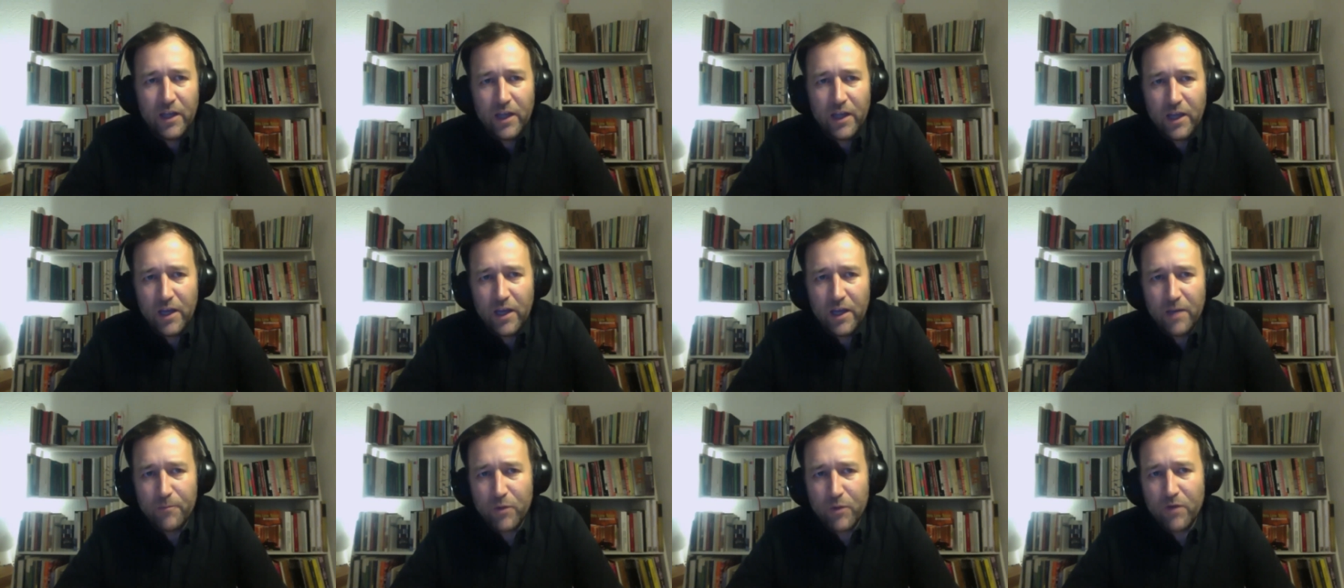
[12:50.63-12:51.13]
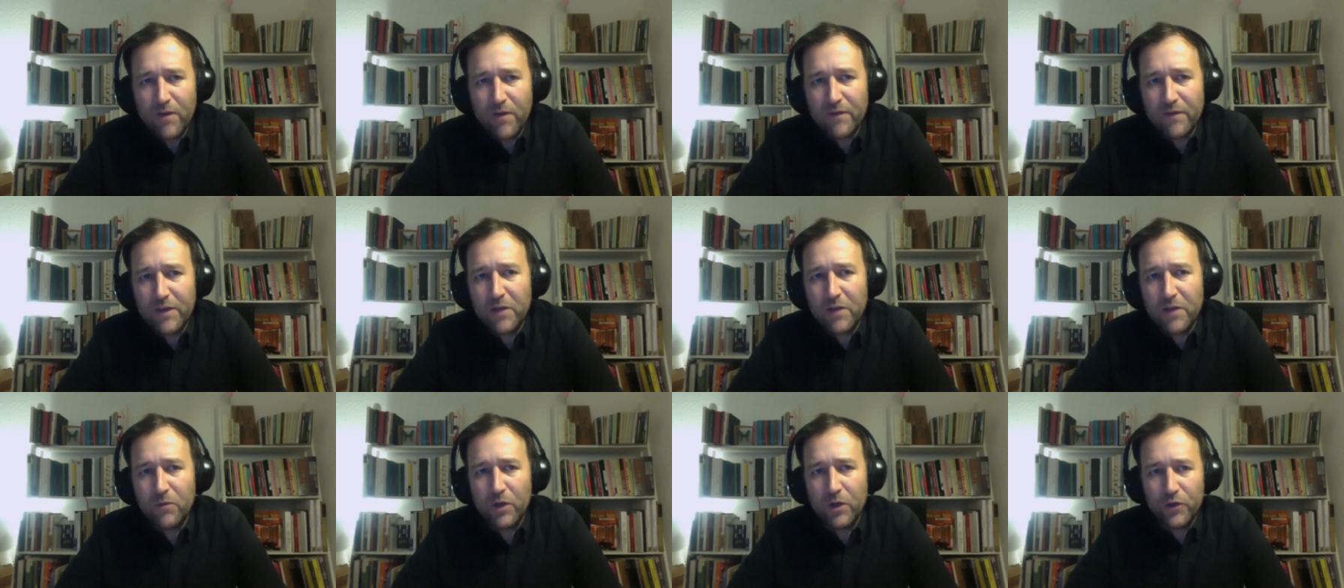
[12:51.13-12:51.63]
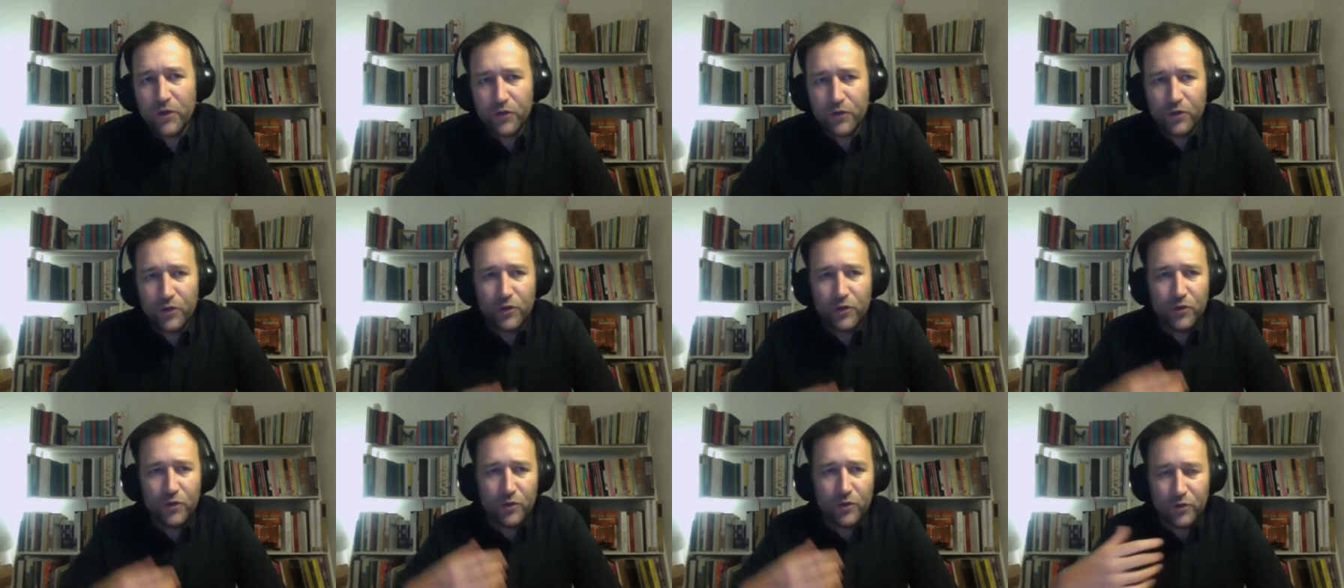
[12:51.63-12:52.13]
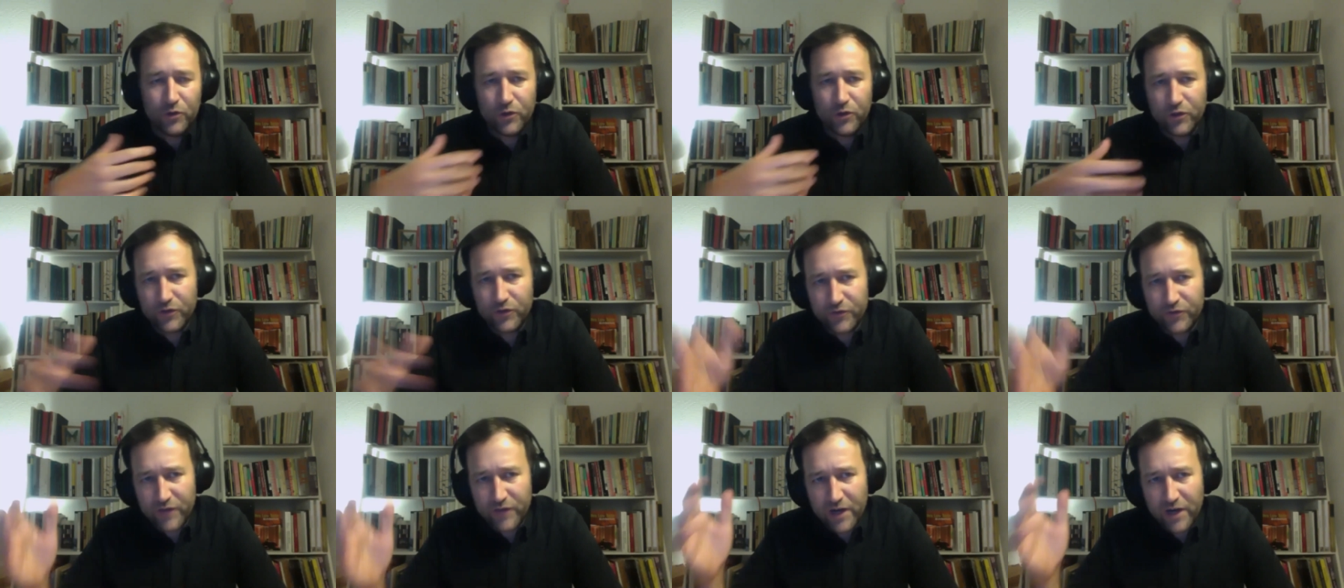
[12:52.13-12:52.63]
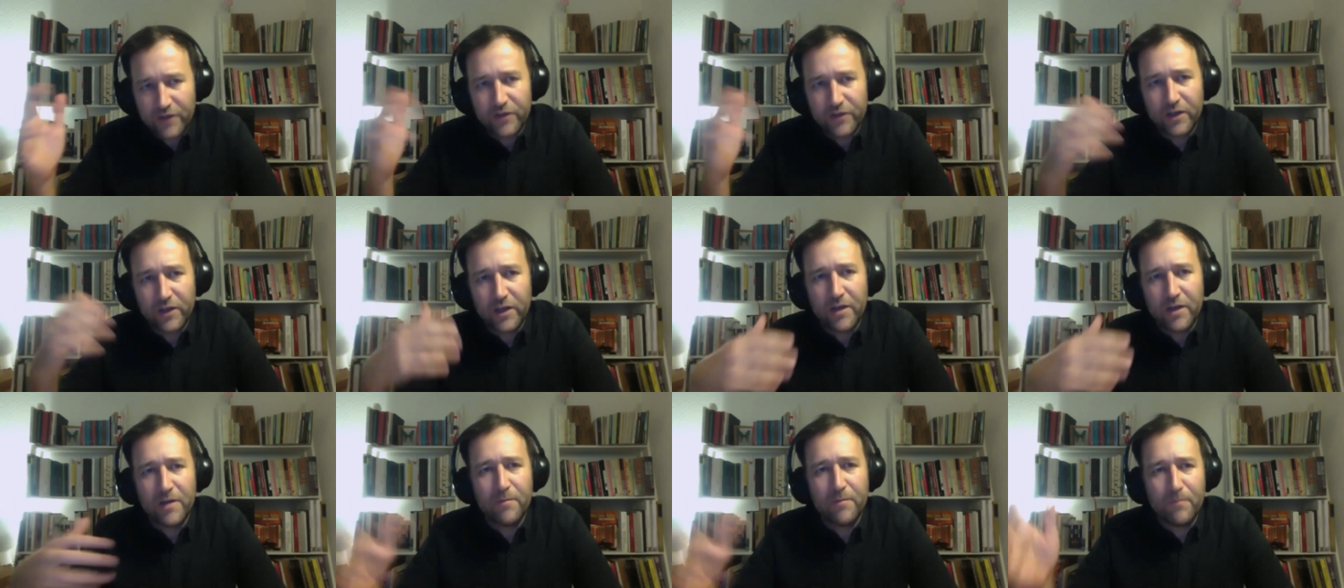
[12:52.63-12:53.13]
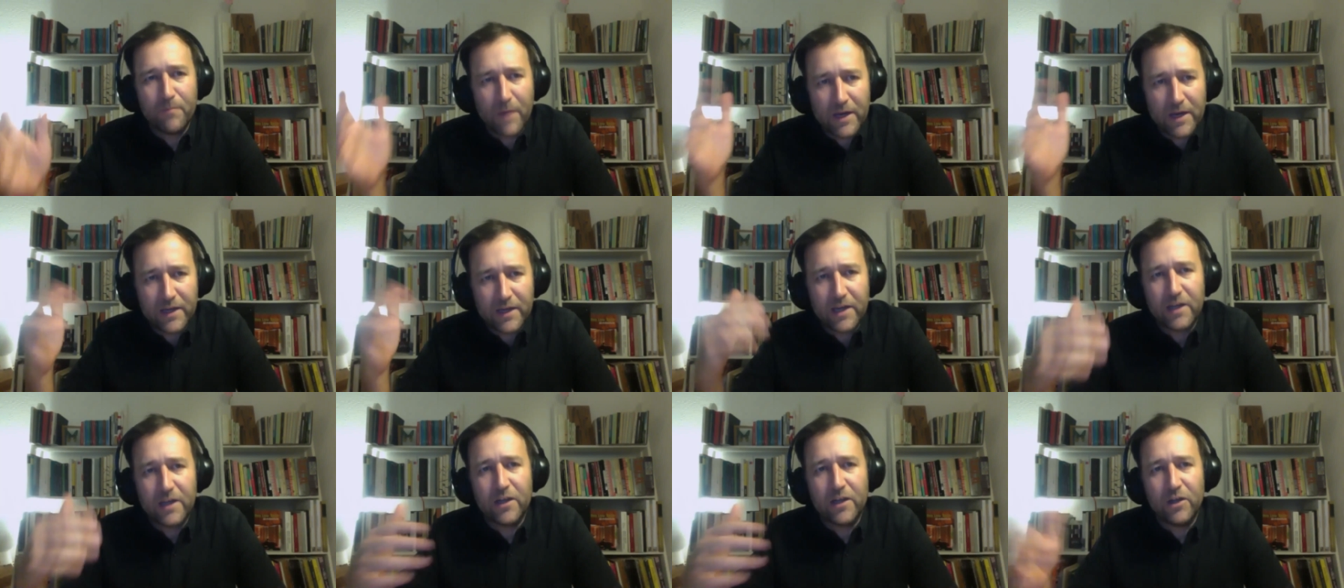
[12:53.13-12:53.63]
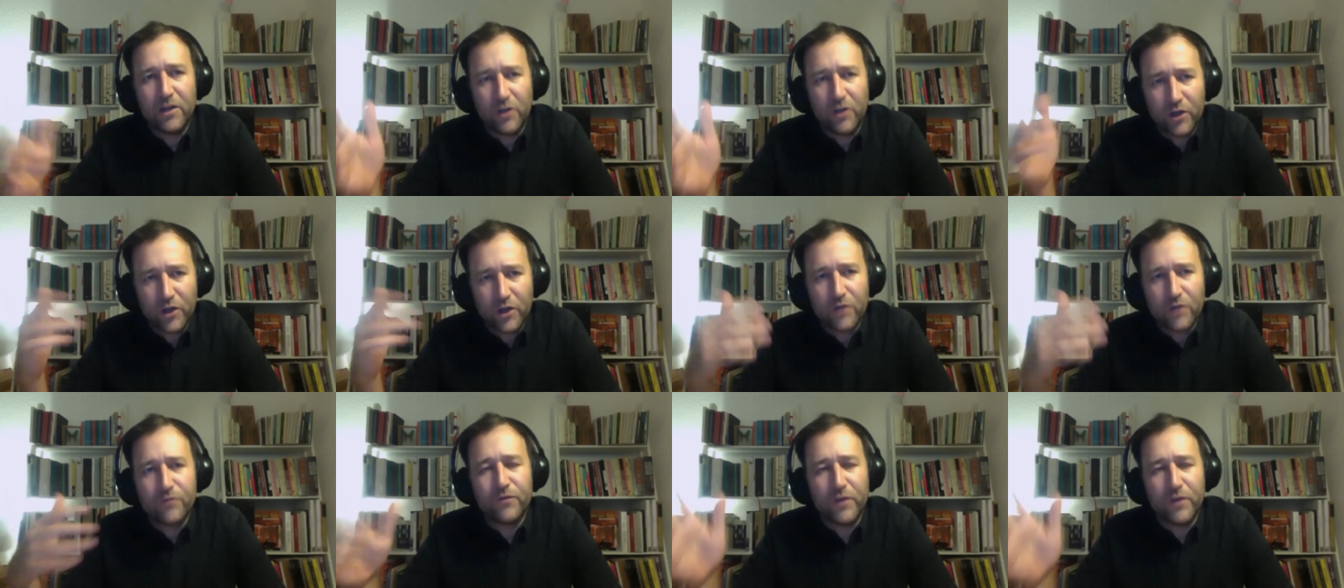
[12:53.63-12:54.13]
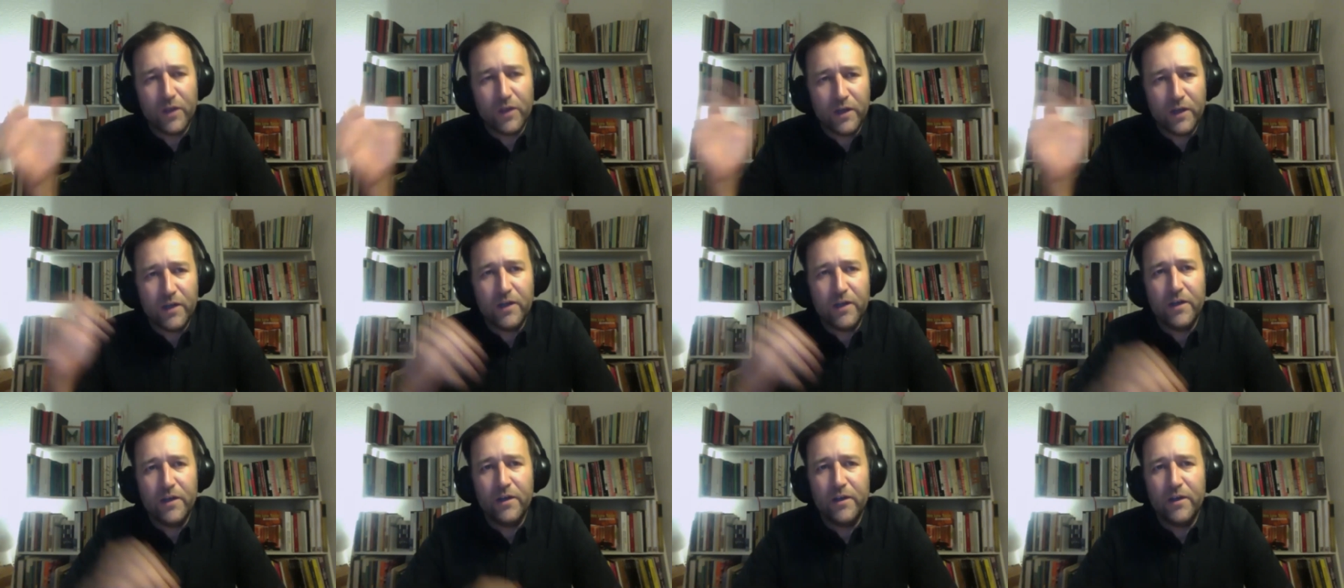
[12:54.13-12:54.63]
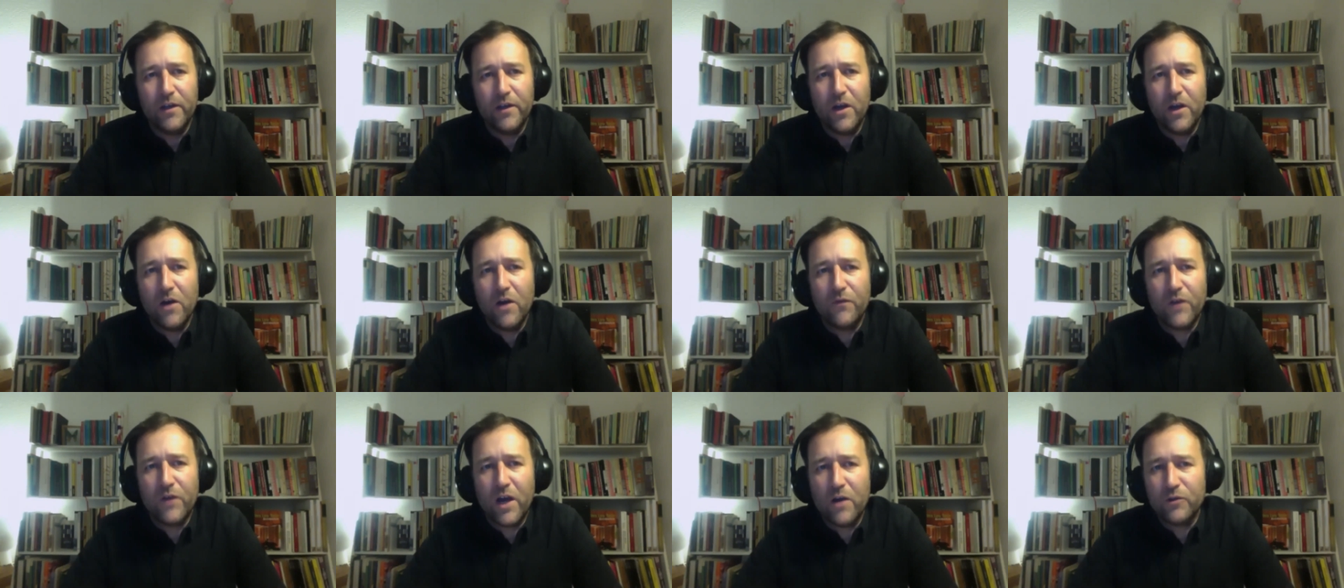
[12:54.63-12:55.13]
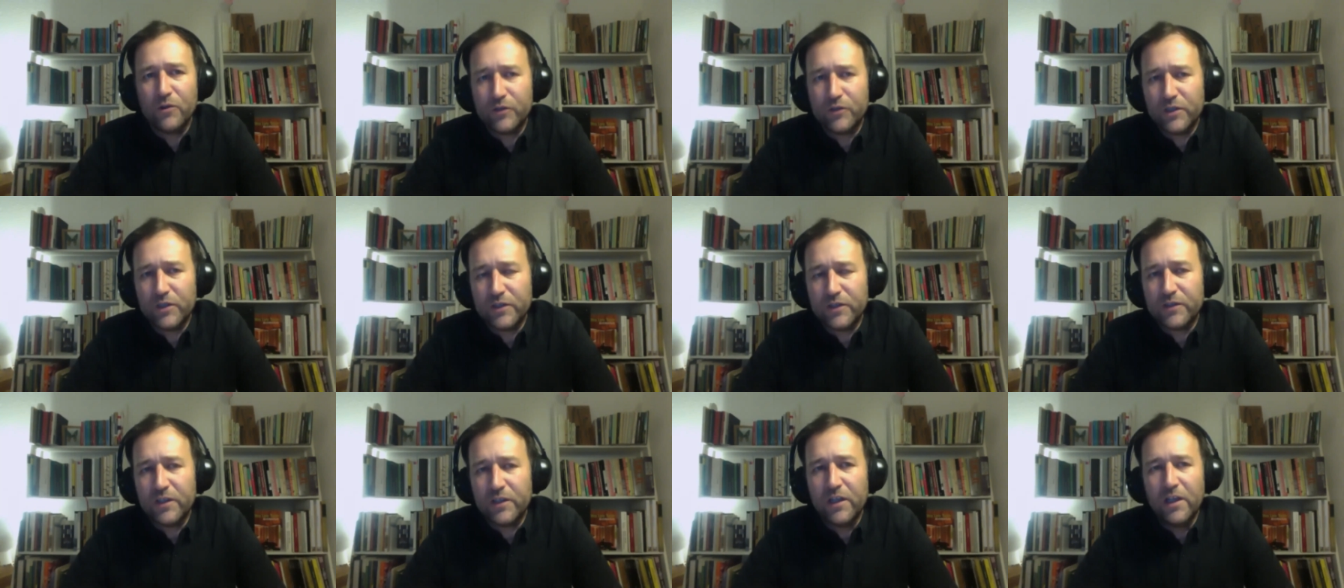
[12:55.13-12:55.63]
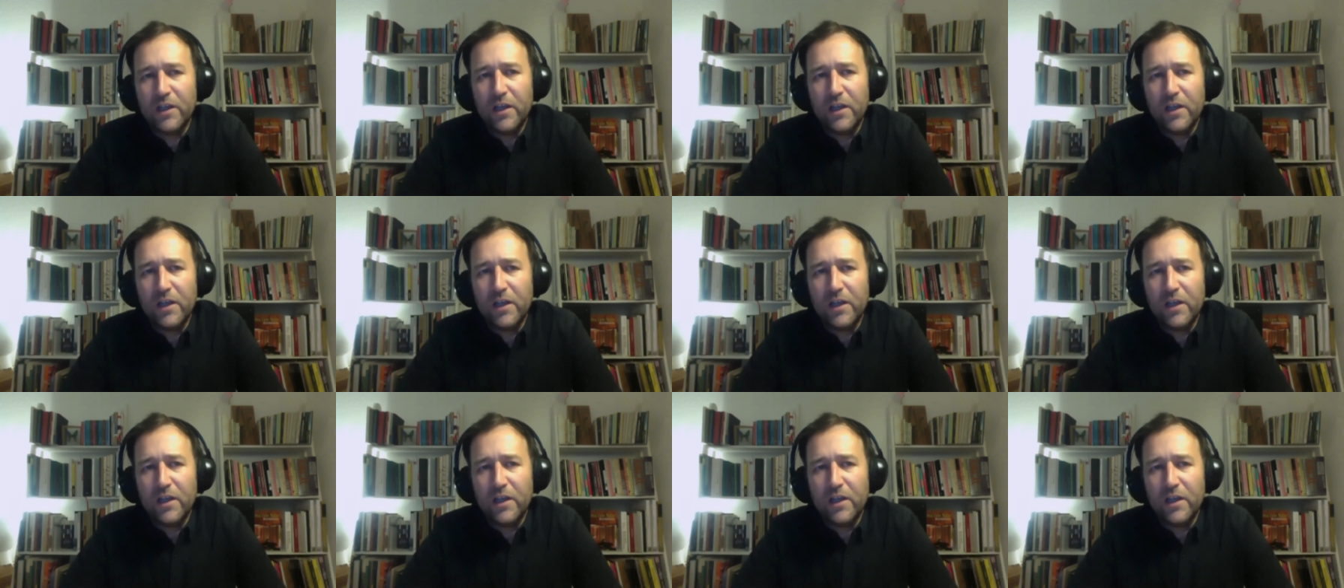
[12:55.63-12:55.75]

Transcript: Uh, probably when you start uh, making a lot of uh, of houses,